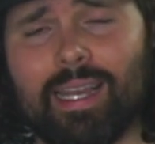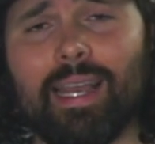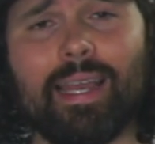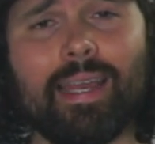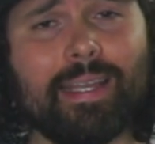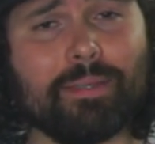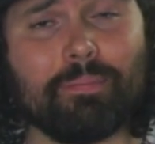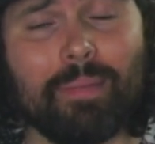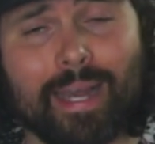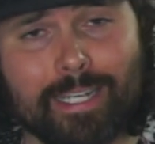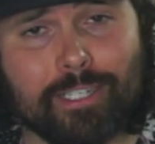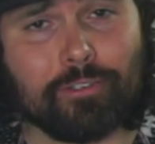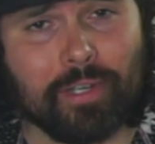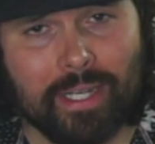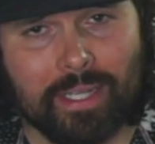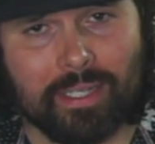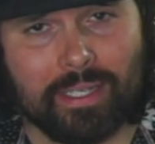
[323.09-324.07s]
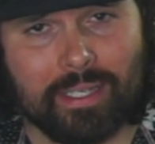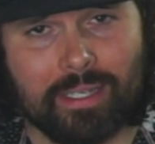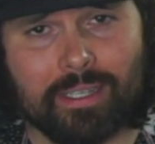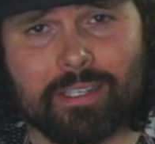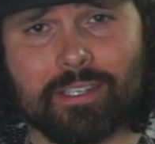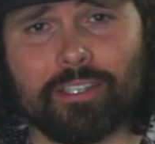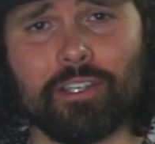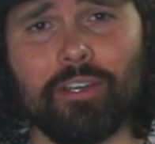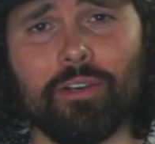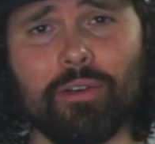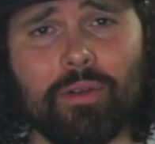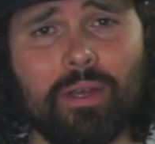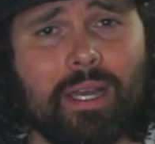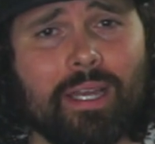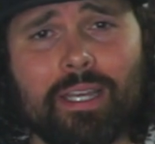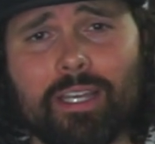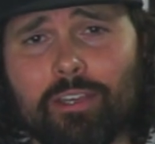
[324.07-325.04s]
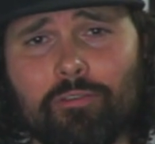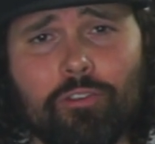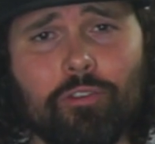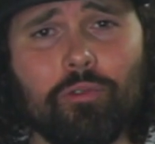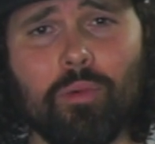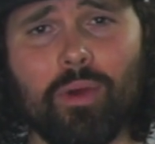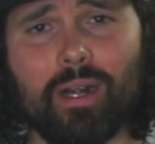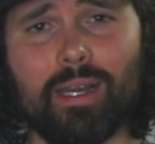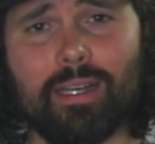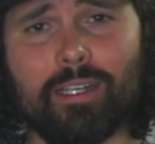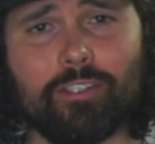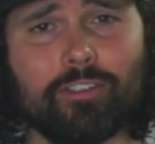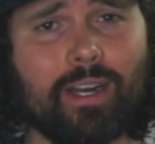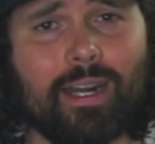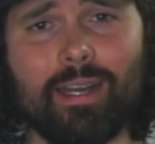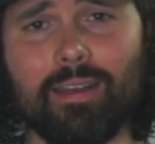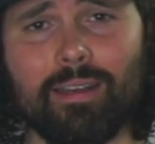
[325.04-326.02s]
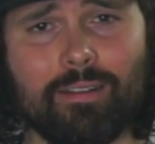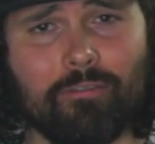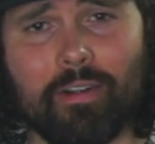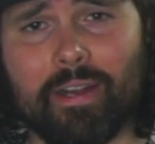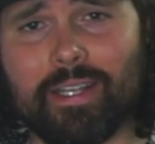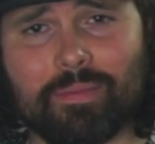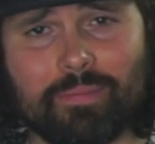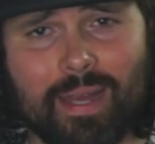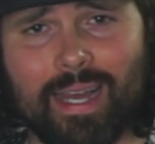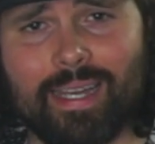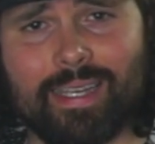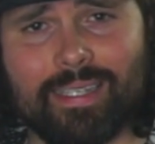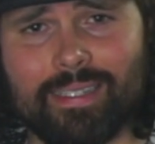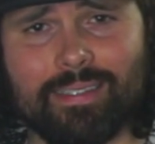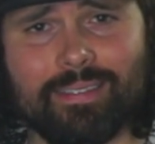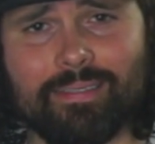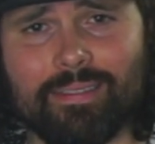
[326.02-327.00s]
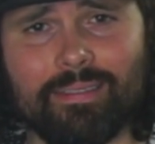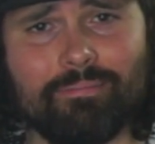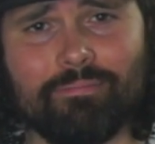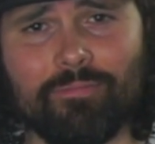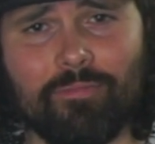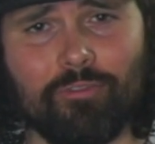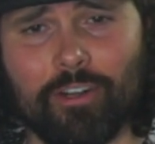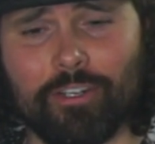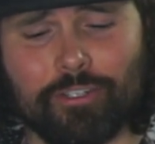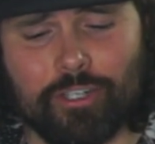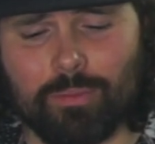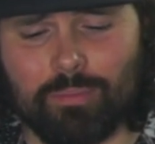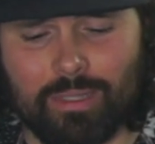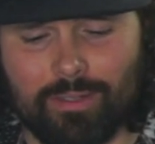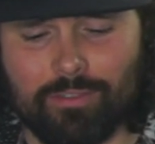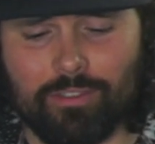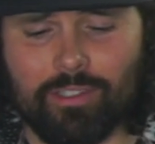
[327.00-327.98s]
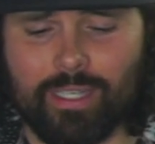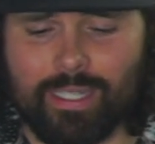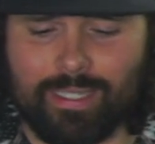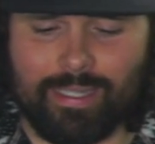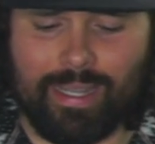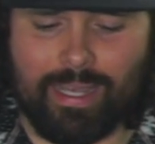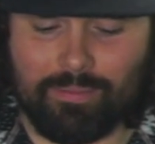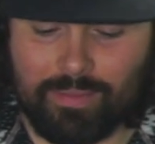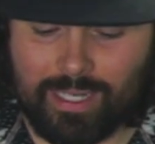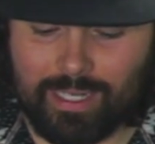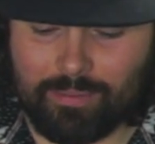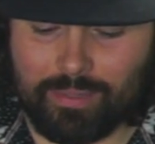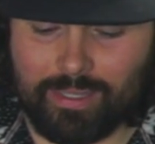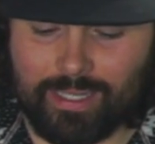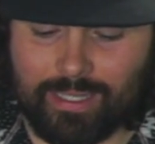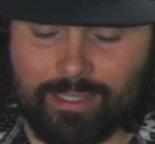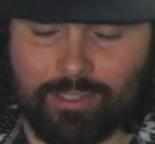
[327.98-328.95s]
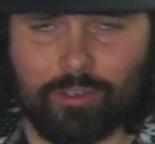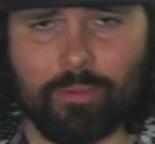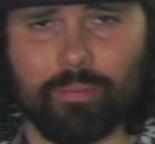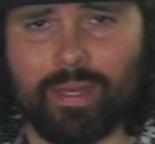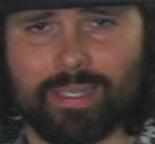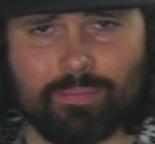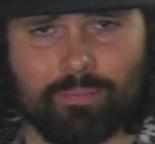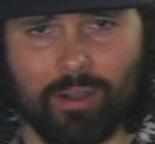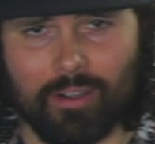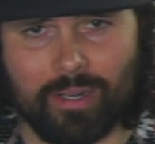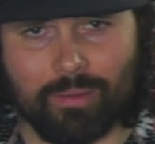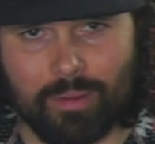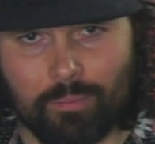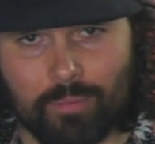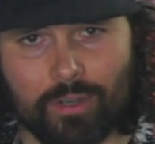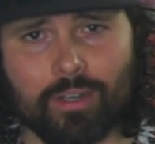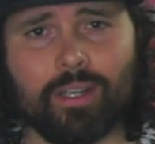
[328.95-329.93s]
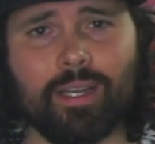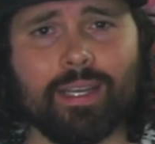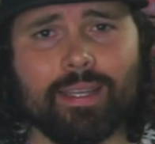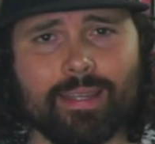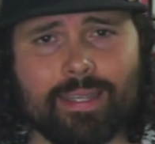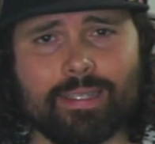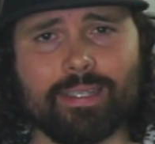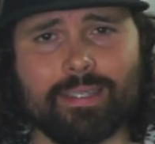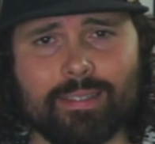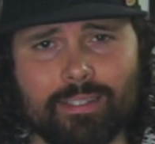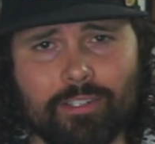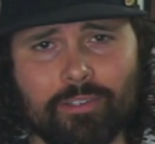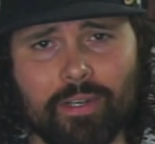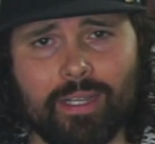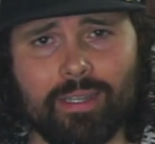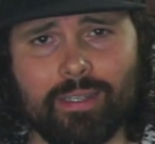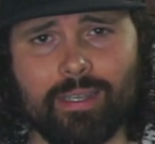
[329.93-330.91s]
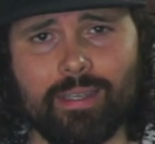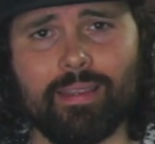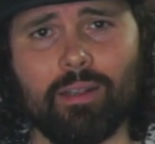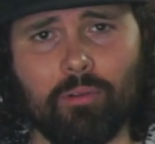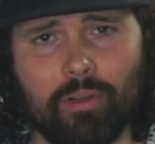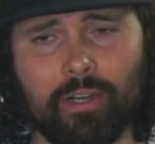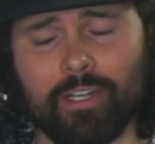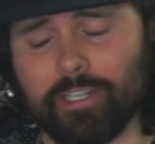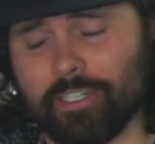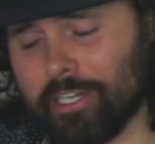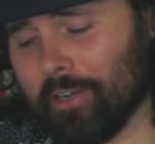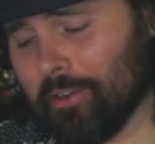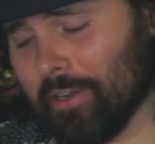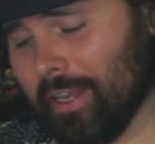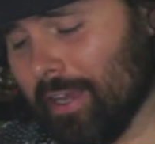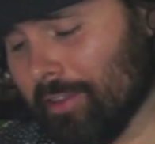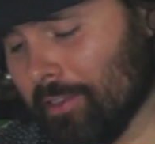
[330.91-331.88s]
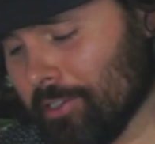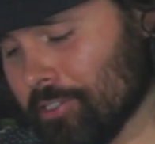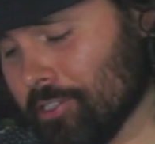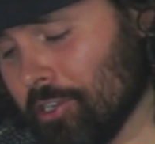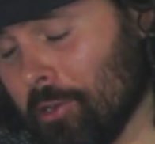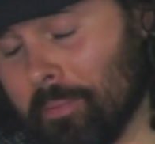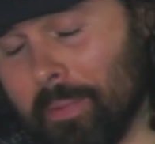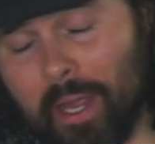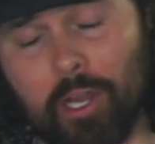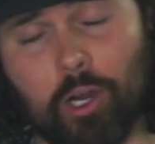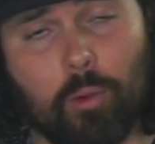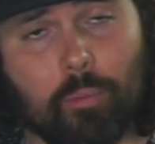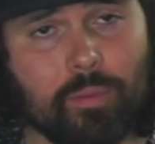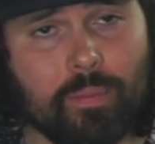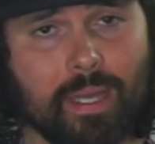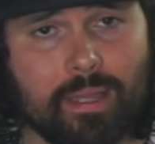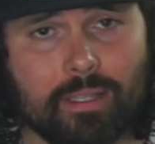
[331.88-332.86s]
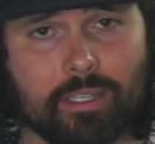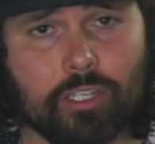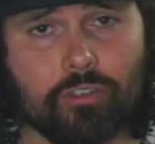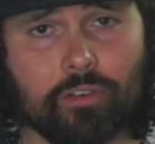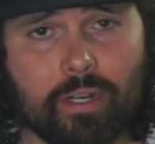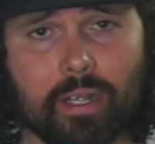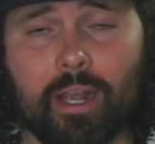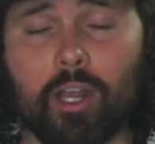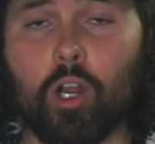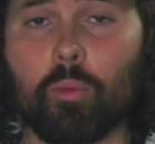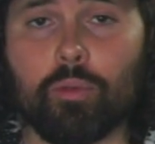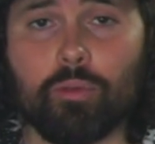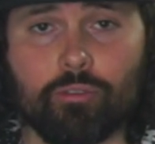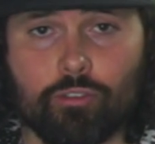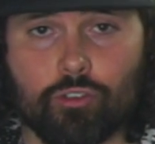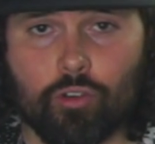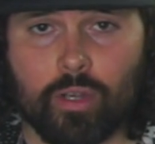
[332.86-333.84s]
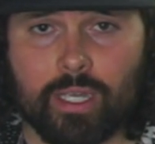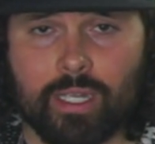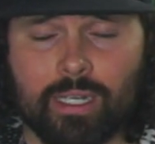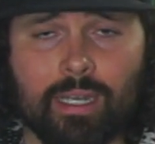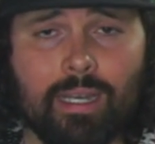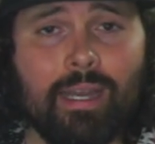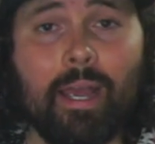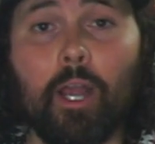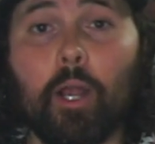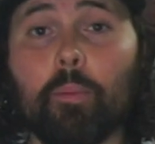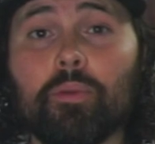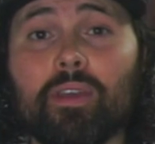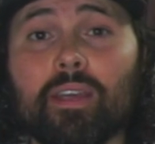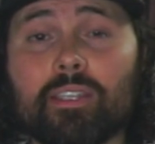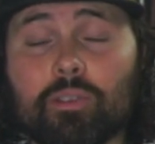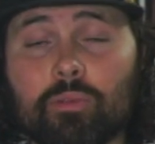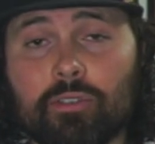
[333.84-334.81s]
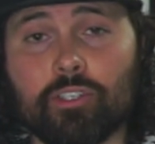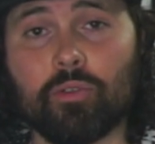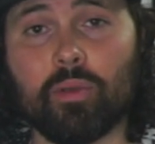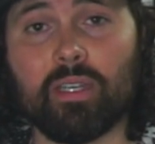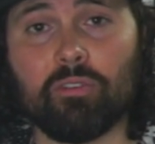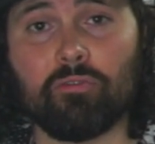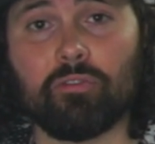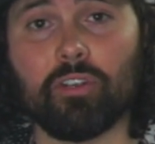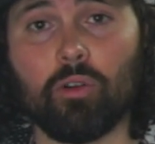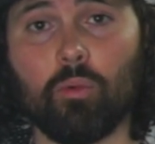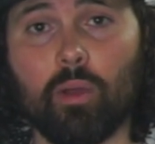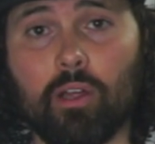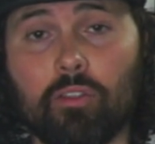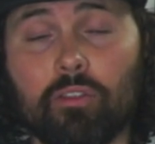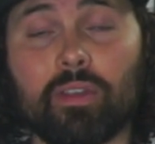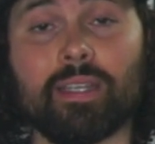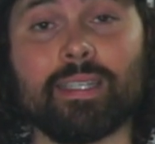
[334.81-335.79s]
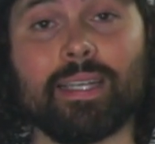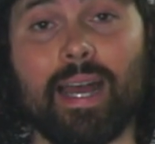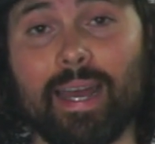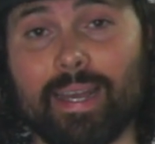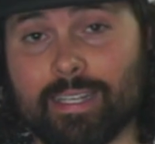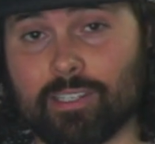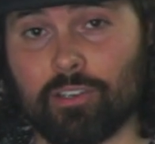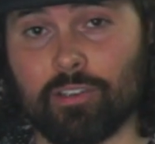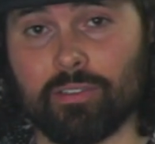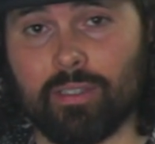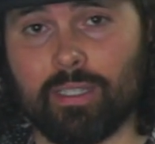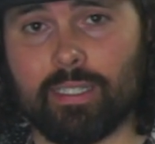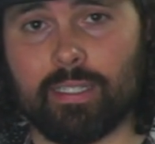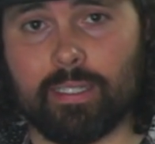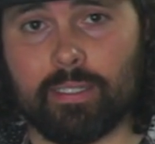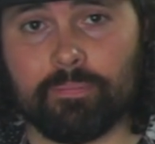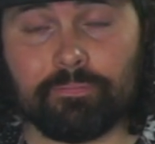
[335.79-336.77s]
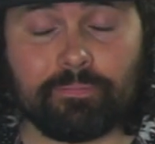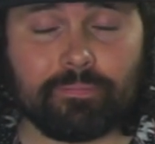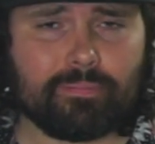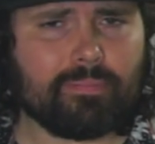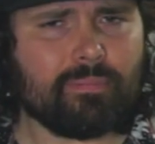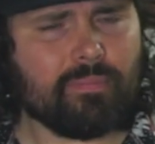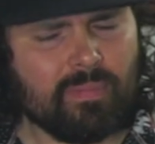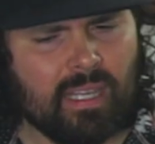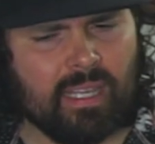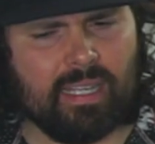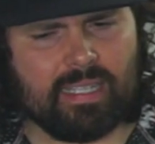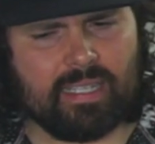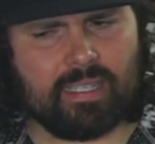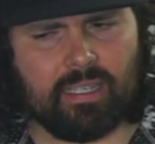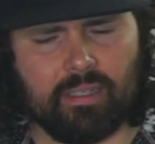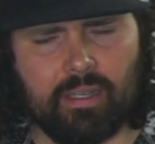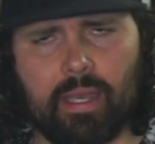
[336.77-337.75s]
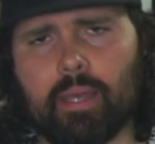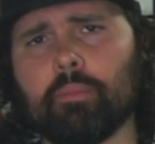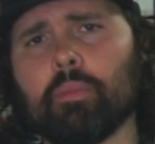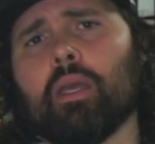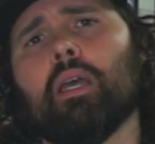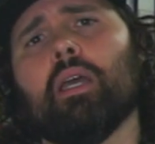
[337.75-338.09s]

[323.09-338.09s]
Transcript: It's my drink link, so if you want to try to raise my friendship level and get me to be your best party member, this is the drink link that we're going to share together. So I hope you make this drink. I hope you enjoy it. I hope you get to enjoy Infinite Wealth because I certainly did and still am.